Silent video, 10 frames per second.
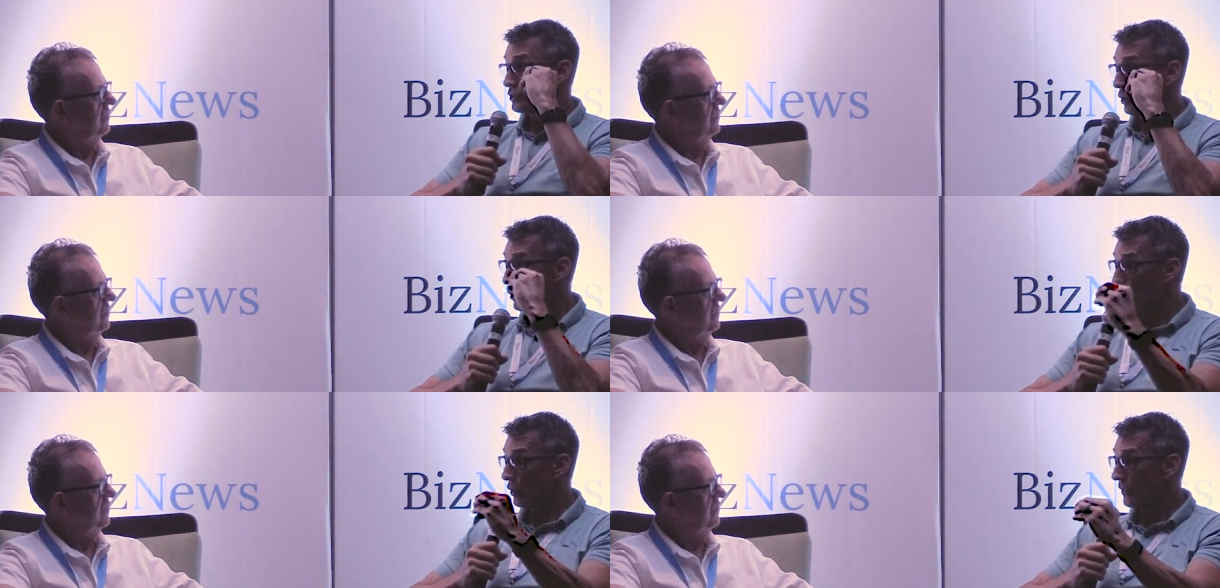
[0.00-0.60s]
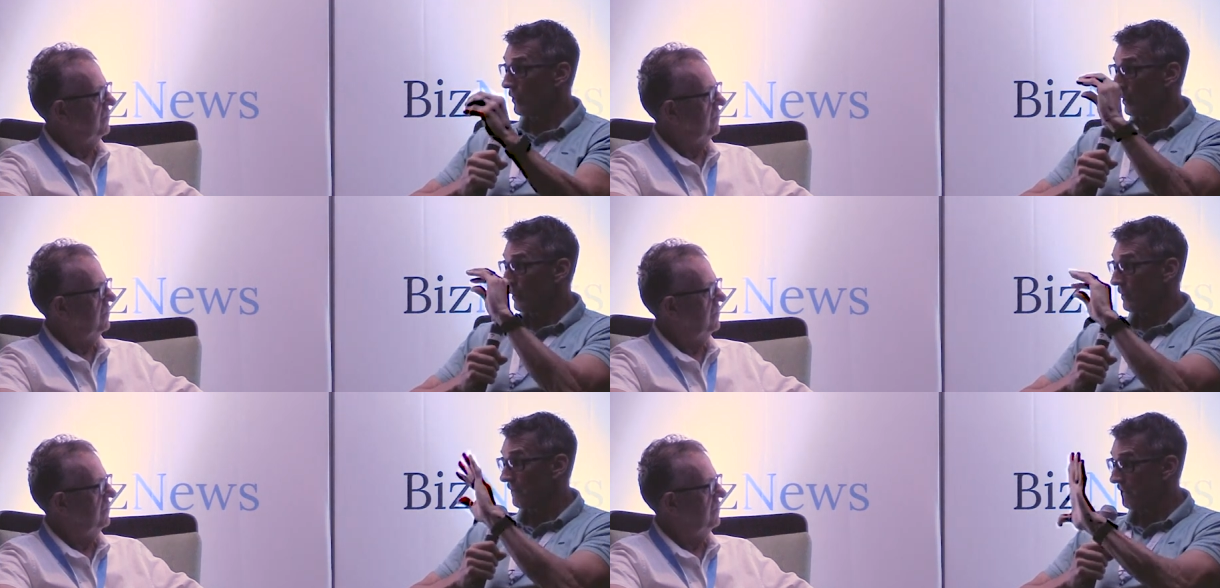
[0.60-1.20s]
Speaker 1: secure the,
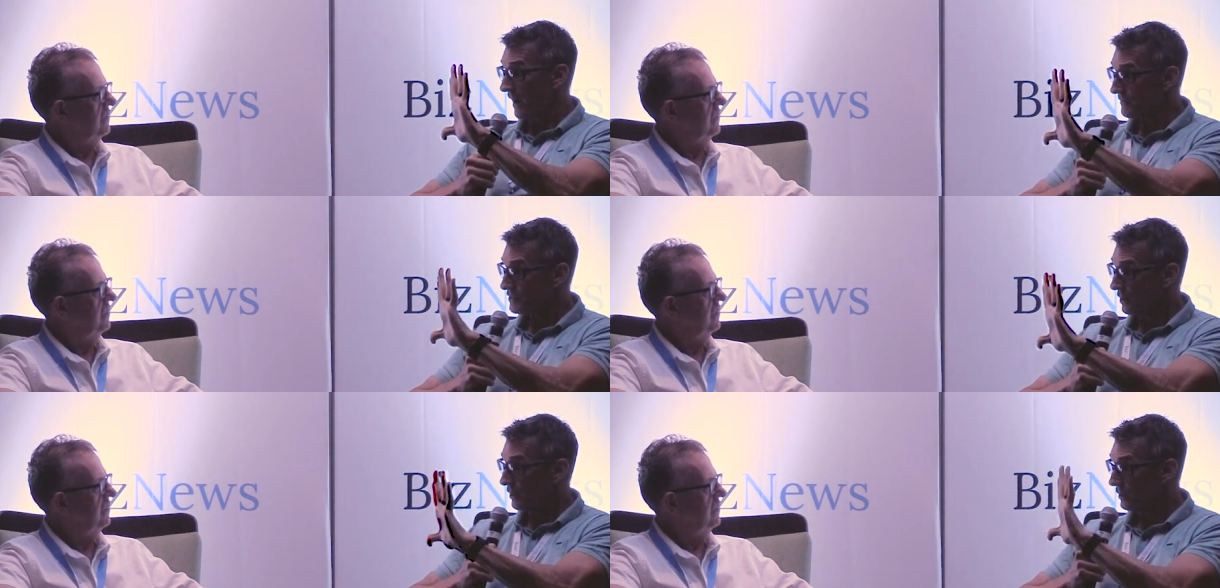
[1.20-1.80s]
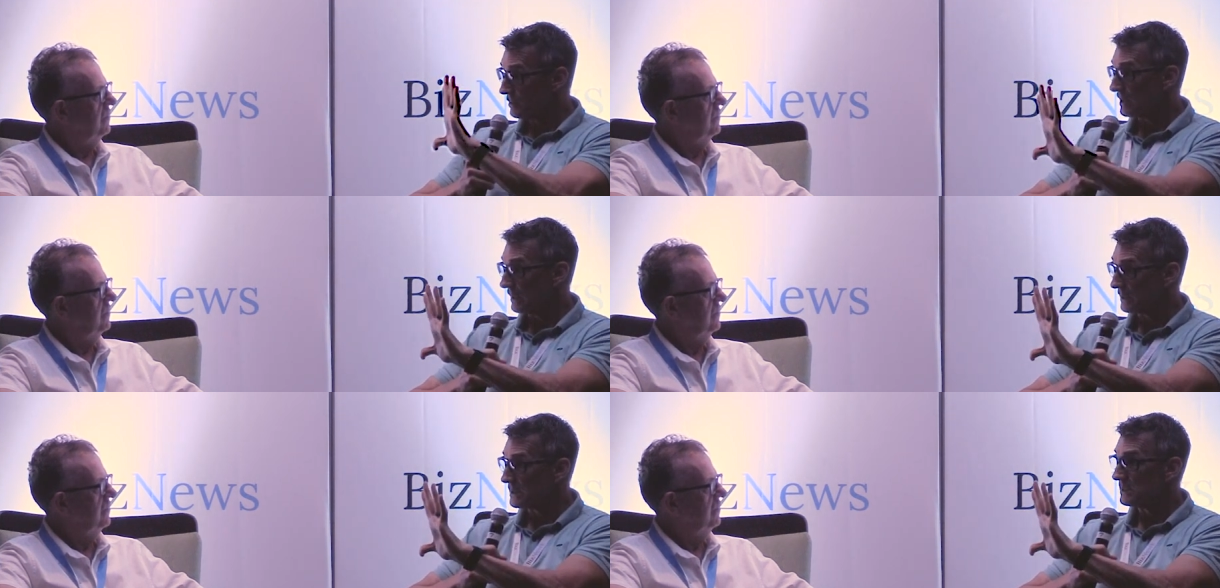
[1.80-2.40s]
the five star
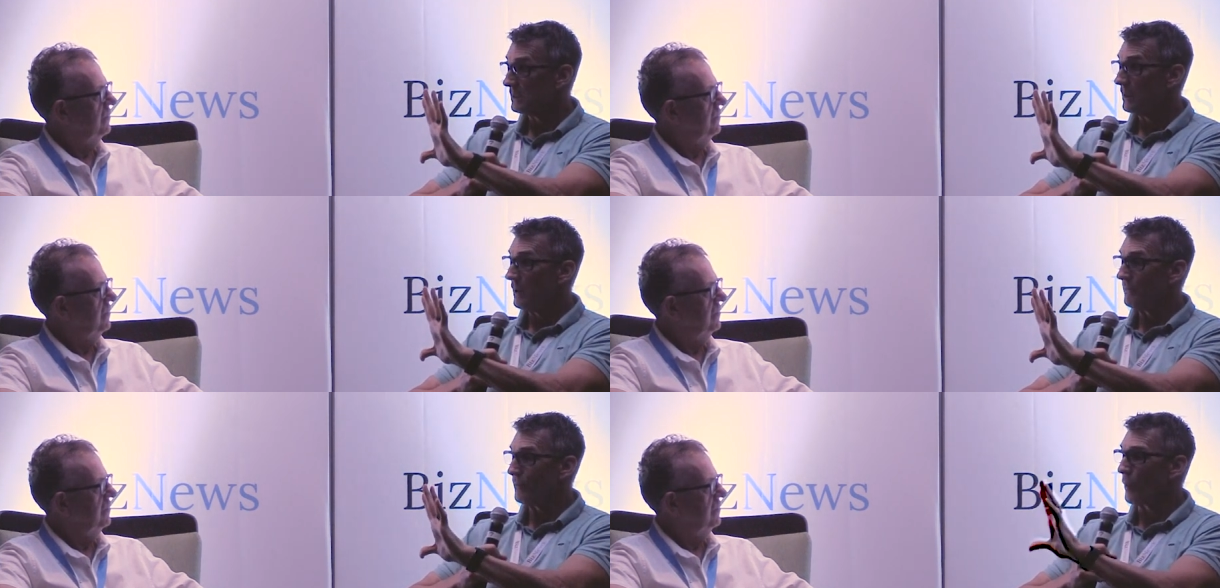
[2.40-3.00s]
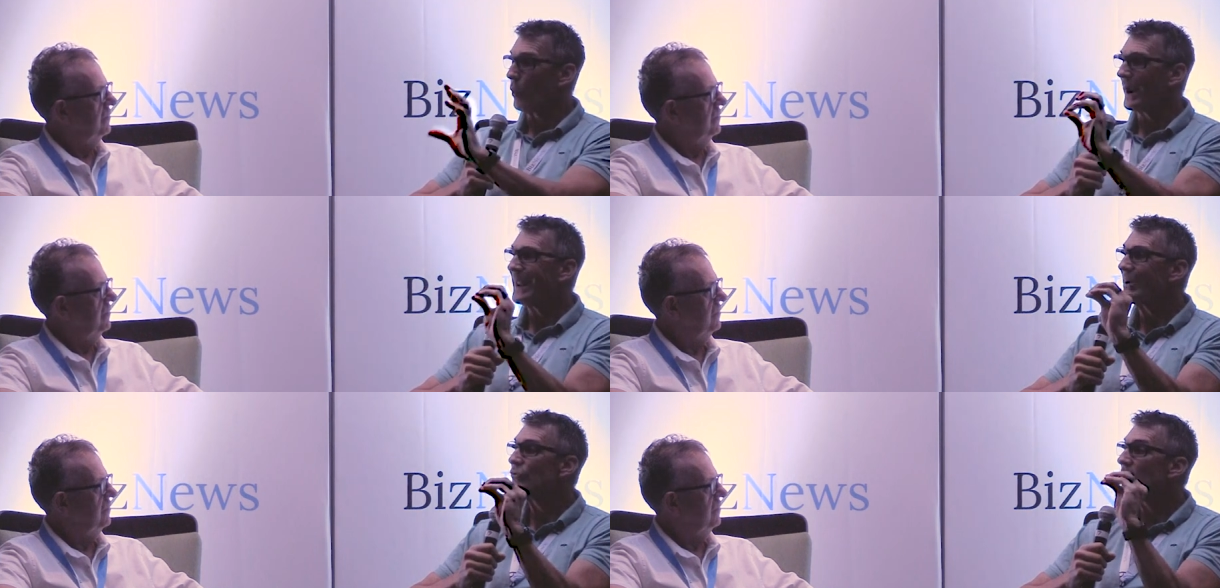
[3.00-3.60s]
hotels for the
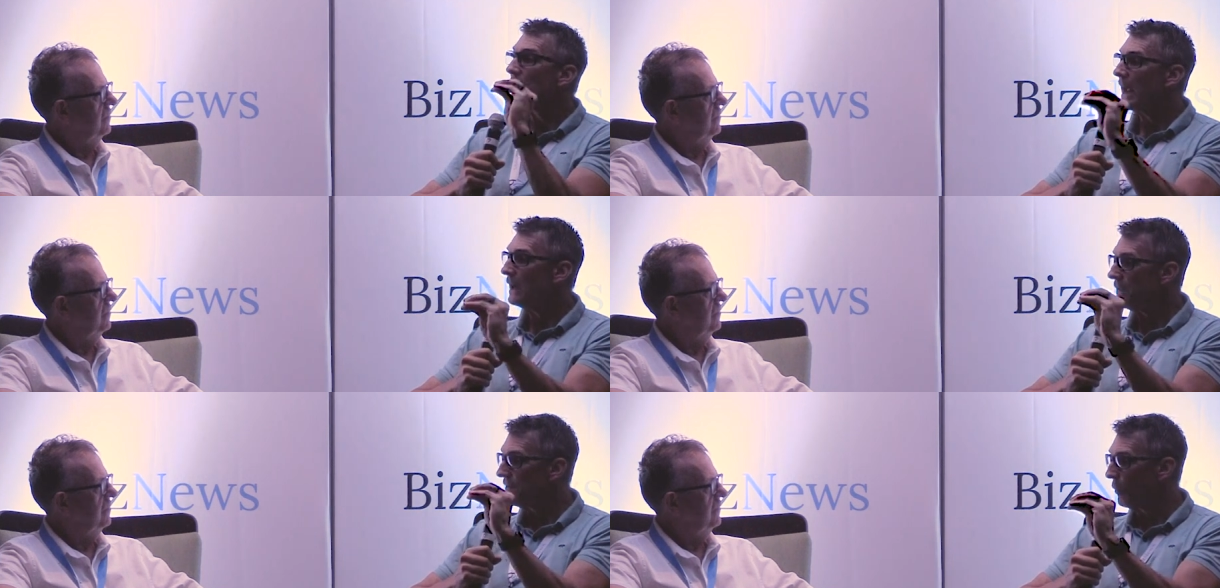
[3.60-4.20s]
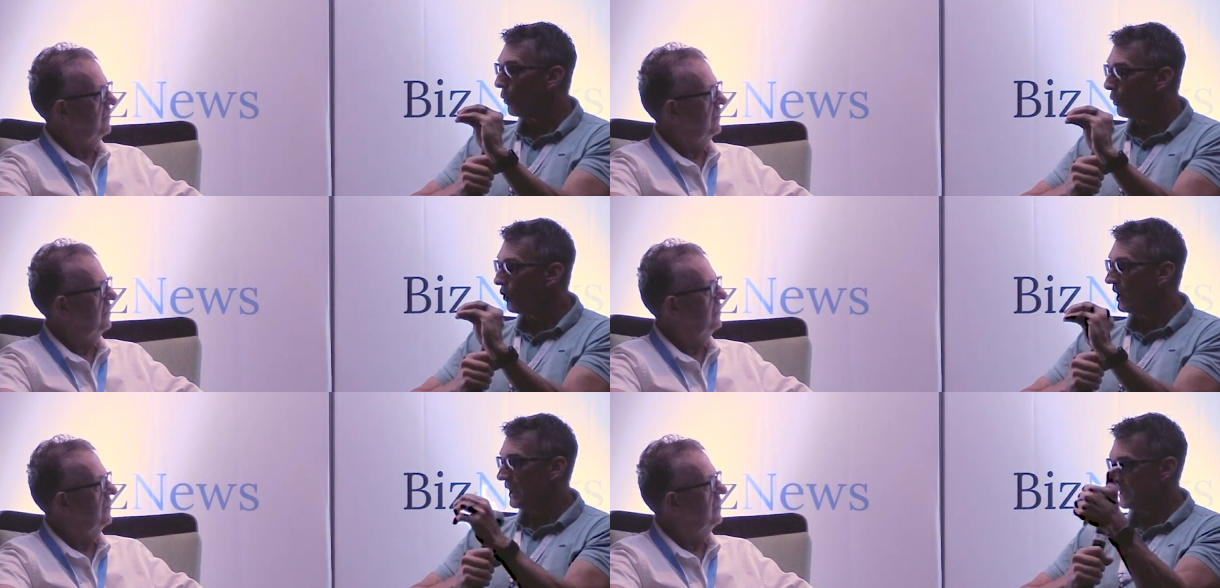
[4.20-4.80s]
184
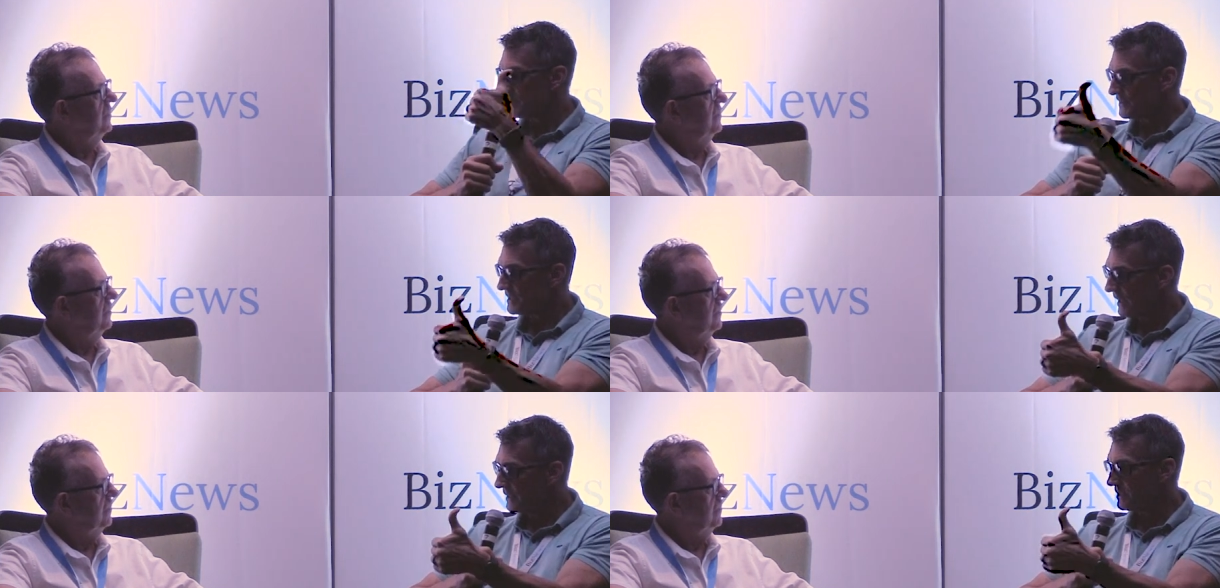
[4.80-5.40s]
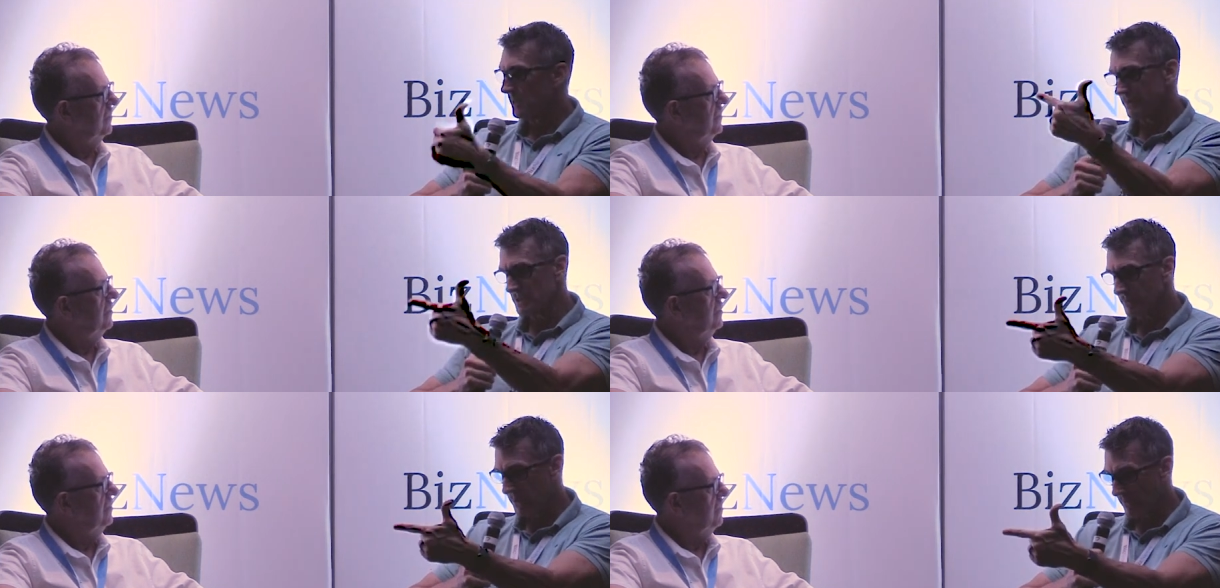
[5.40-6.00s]
heads of state,
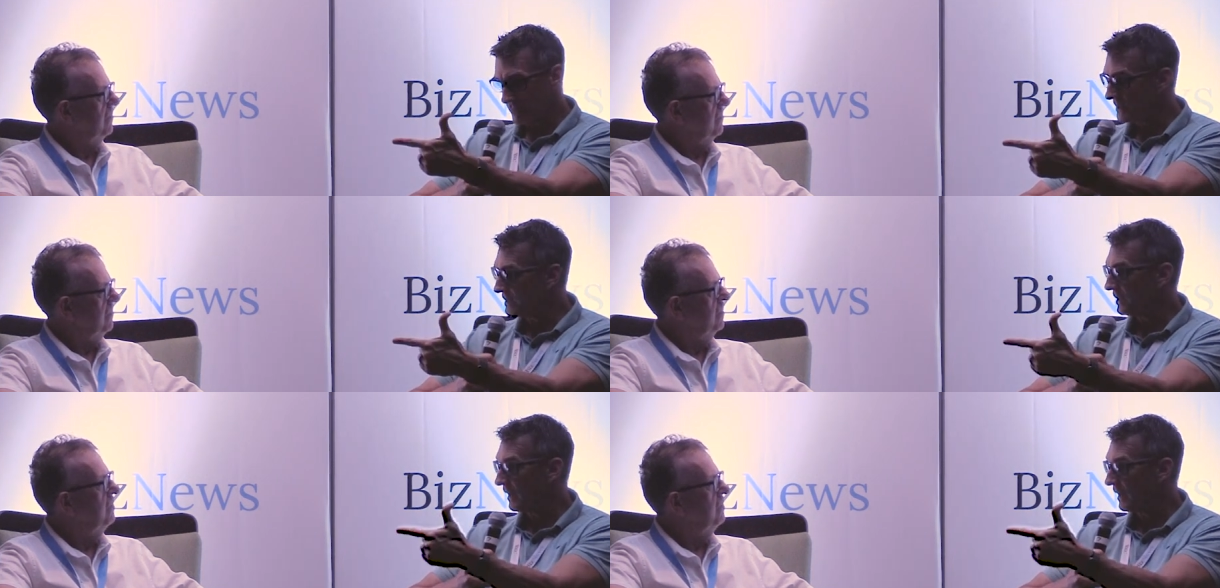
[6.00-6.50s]
heads of government,